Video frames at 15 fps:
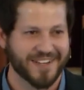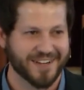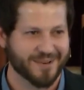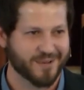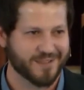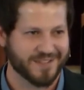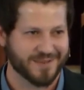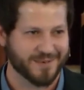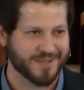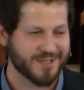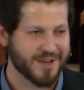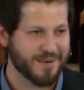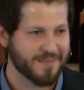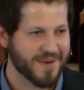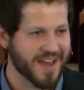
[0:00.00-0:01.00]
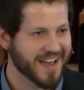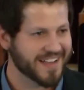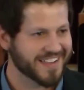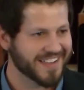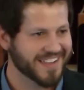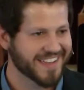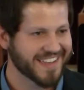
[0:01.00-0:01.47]
years as we jump
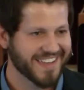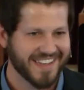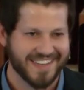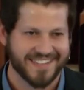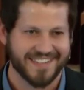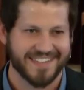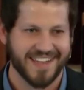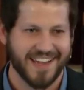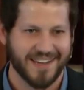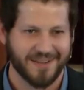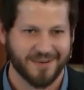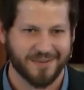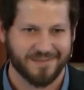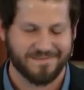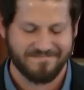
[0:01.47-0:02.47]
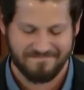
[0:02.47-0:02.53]
back into Daniel.